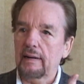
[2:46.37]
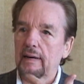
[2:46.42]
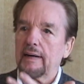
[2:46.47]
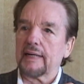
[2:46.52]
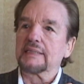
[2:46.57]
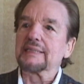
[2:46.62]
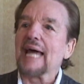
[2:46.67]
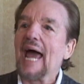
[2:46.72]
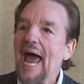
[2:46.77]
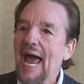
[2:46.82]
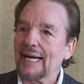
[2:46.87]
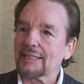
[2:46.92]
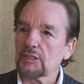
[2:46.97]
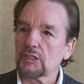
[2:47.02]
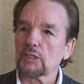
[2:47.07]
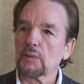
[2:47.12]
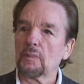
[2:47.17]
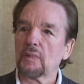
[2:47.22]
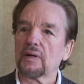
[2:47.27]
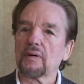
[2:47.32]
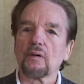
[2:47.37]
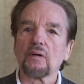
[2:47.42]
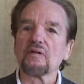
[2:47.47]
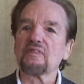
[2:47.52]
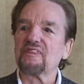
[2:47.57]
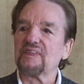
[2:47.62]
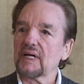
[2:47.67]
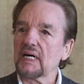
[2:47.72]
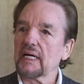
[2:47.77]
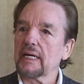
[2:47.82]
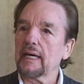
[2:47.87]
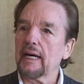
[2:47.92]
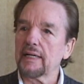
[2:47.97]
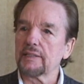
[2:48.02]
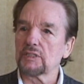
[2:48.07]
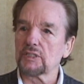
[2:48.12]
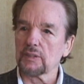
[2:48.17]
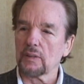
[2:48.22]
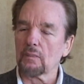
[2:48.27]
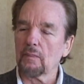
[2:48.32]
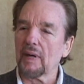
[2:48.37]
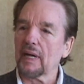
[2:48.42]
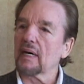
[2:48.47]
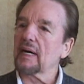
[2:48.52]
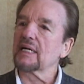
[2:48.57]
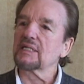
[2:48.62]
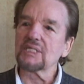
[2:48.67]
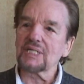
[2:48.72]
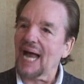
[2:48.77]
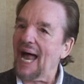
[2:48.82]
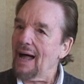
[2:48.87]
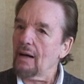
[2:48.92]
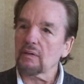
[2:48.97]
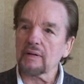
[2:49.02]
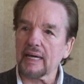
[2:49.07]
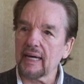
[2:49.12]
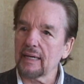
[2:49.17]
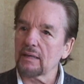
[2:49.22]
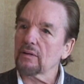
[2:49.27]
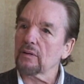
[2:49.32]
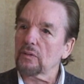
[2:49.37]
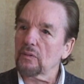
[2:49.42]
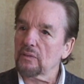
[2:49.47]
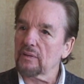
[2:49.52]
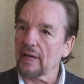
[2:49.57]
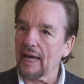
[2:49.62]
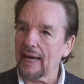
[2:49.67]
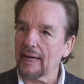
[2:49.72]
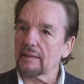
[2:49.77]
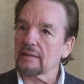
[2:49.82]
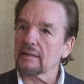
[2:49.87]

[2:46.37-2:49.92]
attachment or affiliation met. A child can't do that.